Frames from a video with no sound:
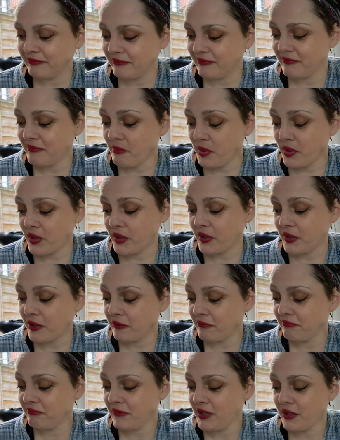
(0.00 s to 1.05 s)
But
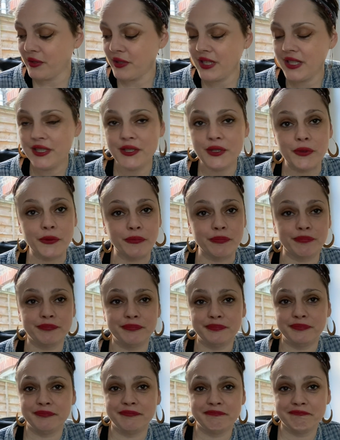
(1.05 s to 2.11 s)
you don't need to.
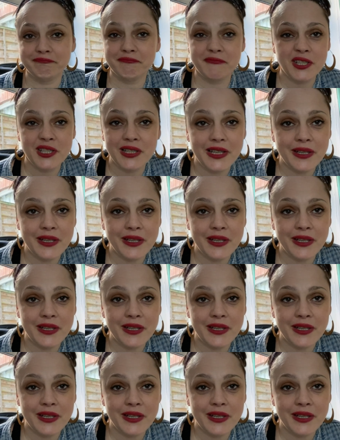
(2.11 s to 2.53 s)
Just